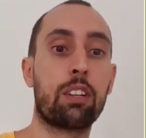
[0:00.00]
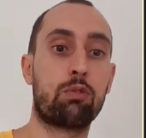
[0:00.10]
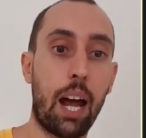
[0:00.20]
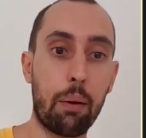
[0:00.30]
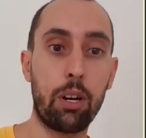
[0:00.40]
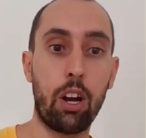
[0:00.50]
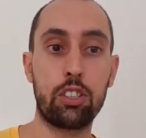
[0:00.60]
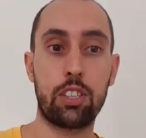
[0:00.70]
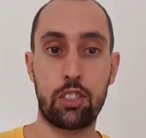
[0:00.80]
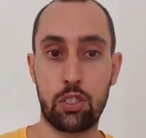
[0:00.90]
Rabbitohs
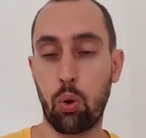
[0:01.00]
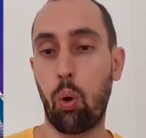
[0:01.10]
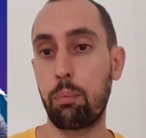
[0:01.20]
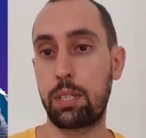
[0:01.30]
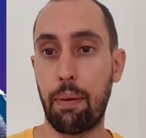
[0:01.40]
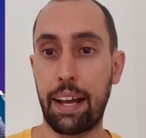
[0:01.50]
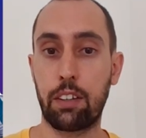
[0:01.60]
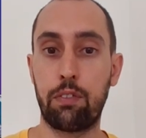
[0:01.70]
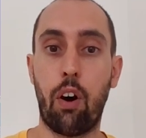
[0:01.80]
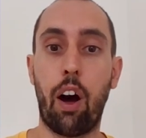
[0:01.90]
and Storm to make the
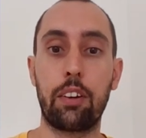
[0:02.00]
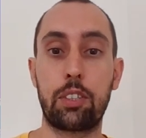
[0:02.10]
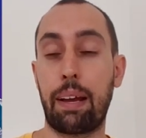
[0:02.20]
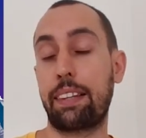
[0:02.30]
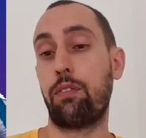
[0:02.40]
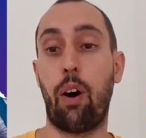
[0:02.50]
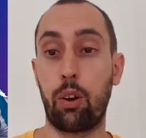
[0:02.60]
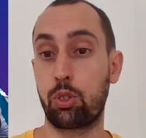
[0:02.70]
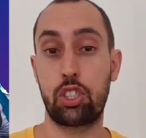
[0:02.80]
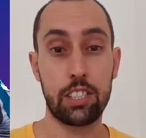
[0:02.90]

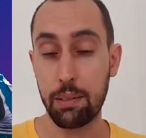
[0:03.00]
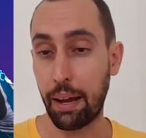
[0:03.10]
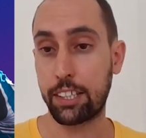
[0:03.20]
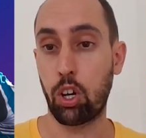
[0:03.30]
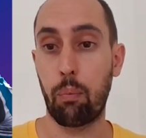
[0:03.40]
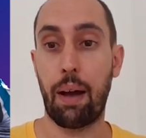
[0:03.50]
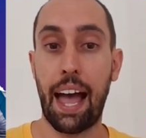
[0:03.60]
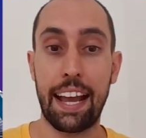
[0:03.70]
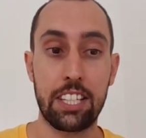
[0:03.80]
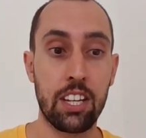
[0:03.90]
finals, just to make top
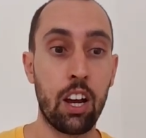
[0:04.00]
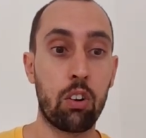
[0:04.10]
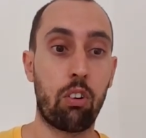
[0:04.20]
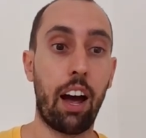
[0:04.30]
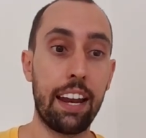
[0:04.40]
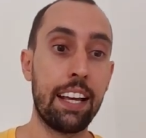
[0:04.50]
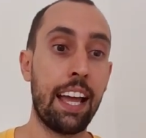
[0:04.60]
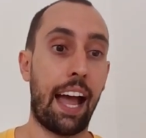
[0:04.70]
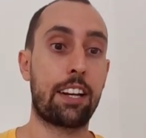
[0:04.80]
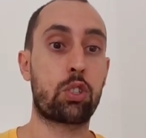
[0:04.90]
8, right?
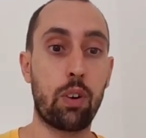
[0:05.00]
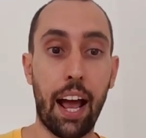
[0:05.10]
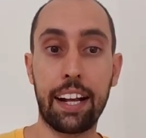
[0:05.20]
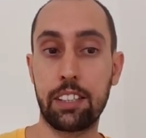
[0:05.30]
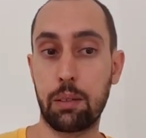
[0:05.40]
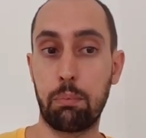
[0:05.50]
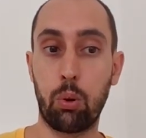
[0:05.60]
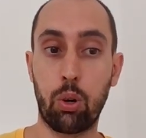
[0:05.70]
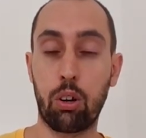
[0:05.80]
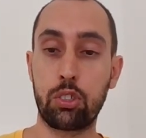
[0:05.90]
And Dragons and
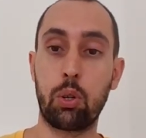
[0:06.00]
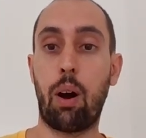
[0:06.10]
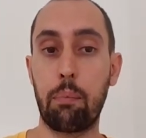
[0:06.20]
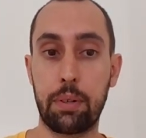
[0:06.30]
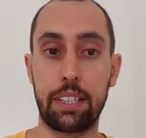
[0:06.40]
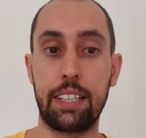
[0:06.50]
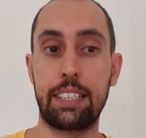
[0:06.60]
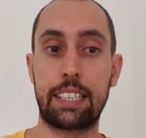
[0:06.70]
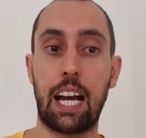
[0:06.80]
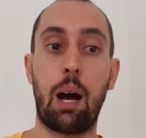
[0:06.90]
Bulldogs, who I'm predicting to
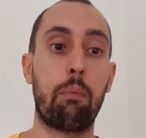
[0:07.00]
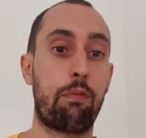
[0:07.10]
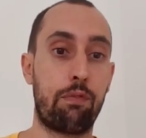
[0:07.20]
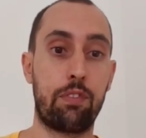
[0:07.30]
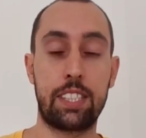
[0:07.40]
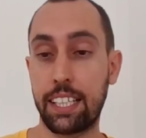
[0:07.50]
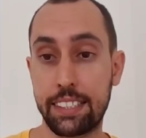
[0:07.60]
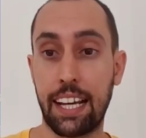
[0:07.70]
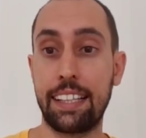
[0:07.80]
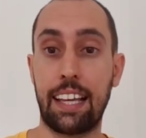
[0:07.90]
come
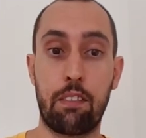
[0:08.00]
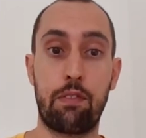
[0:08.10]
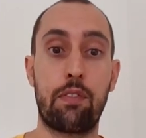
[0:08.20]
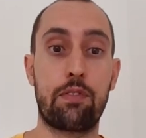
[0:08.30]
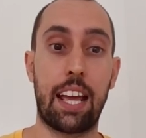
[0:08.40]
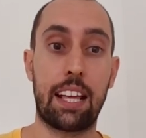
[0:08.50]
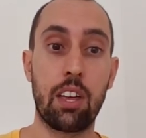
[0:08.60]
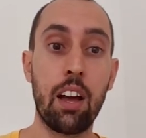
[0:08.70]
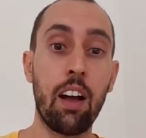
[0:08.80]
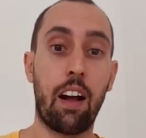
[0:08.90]
16th and 15th,
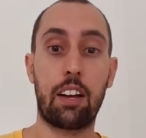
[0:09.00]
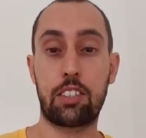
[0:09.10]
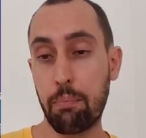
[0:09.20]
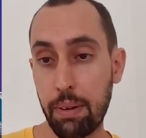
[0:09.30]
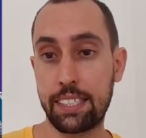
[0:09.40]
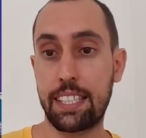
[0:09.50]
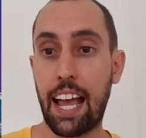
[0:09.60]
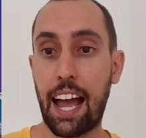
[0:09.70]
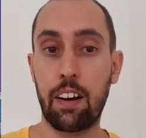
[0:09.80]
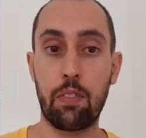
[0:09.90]
to miss the
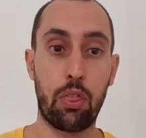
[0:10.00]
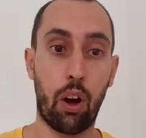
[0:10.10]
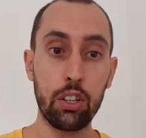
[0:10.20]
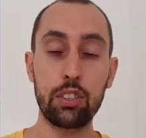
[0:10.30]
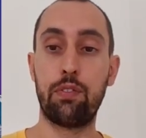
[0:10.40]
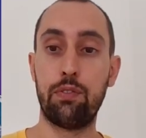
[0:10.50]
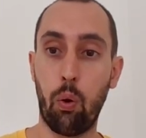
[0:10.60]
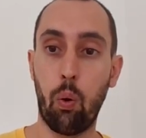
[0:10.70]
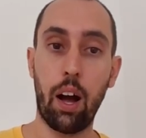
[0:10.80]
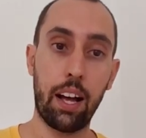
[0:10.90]
8. Those
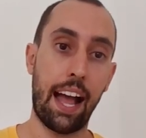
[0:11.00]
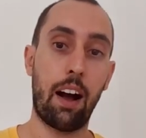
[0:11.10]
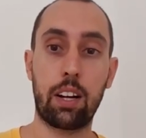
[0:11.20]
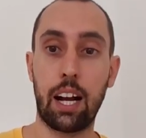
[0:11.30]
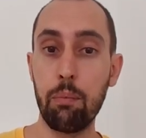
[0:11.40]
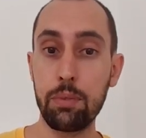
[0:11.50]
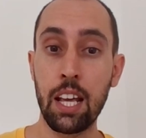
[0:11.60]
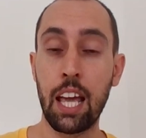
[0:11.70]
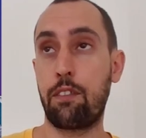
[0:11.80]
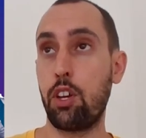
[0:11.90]
4 outcomes,
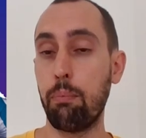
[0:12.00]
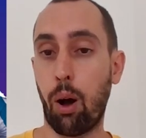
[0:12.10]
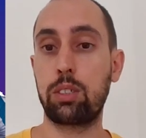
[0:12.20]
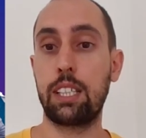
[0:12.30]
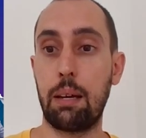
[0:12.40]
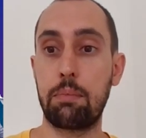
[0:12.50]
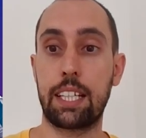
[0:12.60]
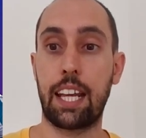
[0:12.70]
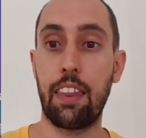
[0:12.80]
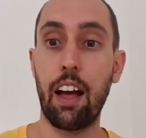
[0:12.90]
if you multi them
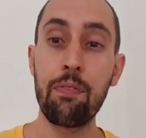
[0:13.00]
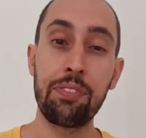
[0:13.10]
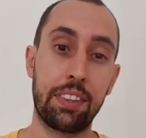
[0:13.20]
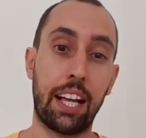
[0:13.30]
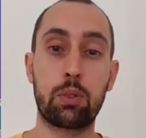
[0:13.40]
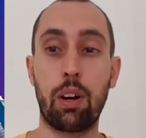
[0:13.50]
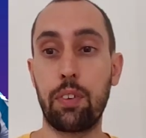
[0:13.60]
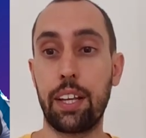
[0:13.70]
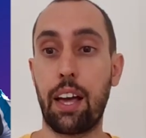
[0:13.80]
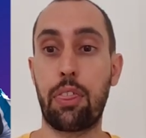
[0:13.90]
together, that's
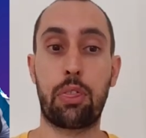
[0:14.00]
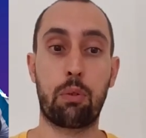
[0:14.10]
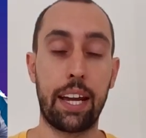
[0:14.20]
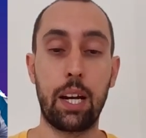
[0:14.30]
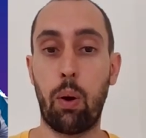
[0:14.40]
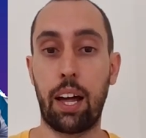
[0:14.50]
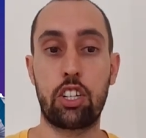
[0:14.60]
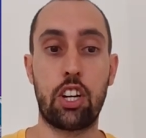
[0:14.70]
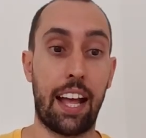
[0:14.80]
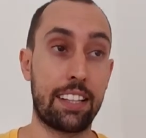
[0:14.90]
roughly a 3-1
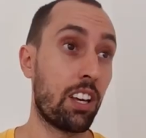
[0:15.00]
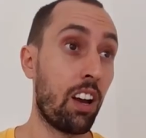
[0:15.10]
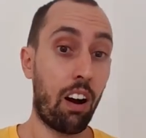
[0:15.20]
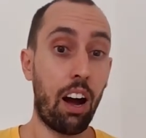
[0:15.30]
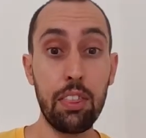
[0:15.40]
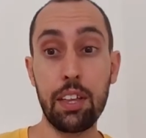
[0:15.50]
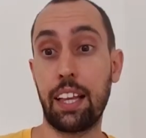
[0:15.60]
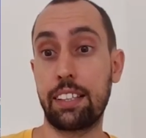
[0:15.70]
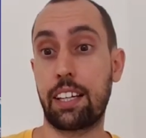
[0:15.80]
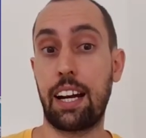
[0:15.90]
chance. I think
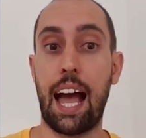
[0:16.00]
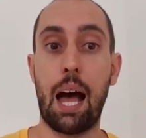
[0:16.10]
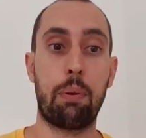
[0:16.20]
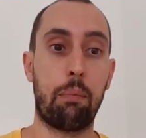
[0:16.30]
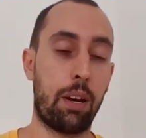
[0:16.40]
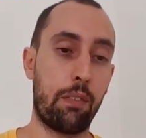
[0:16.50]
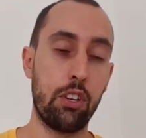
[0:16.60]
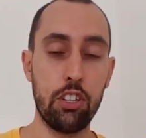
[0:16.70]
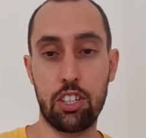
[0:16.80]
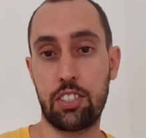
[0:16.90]
that's going to happen, but if
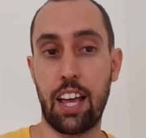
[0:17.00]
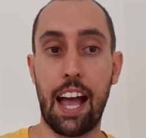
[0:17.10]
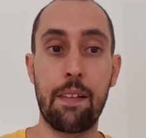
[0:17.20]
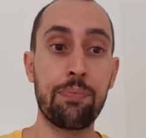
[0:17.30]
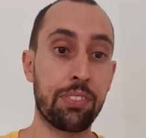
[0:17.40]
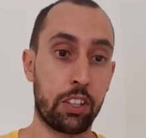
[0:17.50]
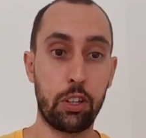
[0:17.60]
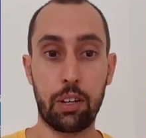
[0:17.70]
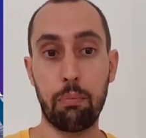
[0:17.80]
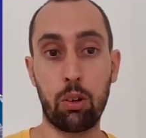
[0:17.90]
you just say you
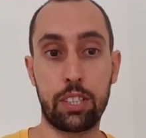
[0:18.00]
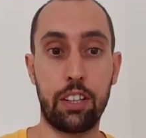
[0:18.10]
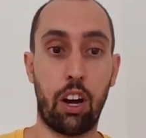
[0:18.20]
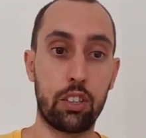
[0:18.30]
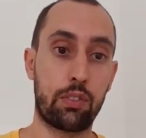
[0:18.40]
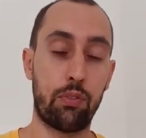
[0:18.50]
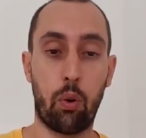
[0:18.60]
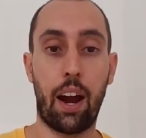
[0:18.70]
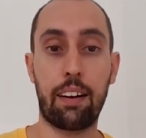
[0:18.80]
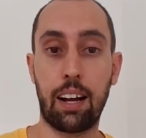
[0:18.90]
can multi those 4
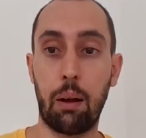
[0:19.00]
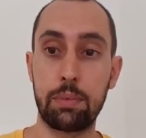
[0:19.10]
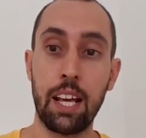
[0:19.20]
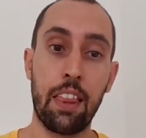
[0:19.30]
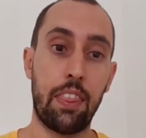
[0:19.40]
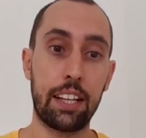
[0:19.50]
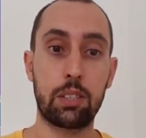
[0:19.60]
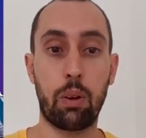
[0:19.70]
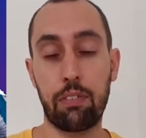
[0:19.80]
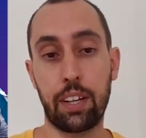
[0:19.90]
outcomes, that's
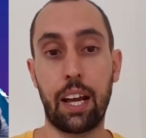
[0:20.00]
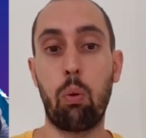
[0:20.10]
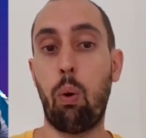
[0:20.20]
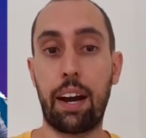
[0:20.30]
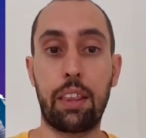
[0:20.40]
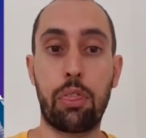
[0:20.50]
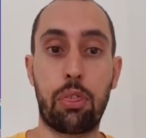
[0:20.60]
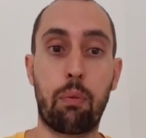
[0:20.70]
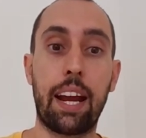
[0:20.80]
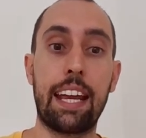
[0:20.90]
roughly a 1 in
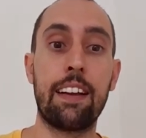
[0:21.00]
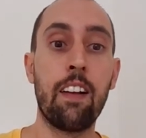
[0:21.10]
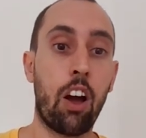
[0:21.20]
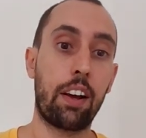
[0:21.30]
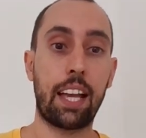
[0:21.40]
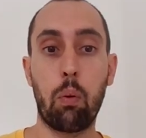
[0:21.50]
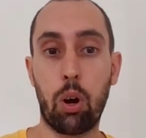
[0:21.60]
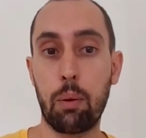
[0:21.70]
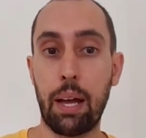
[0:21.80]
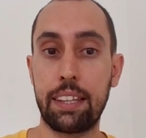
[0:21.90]
3. Okay, what
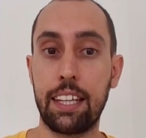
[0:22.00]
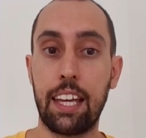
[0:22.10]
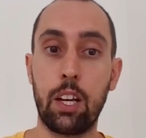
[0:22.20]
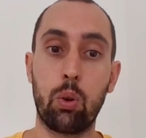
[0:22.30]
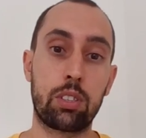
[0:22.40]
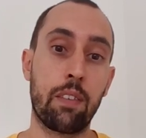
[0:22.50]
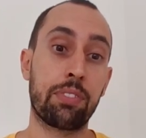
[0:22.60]
about the Eels?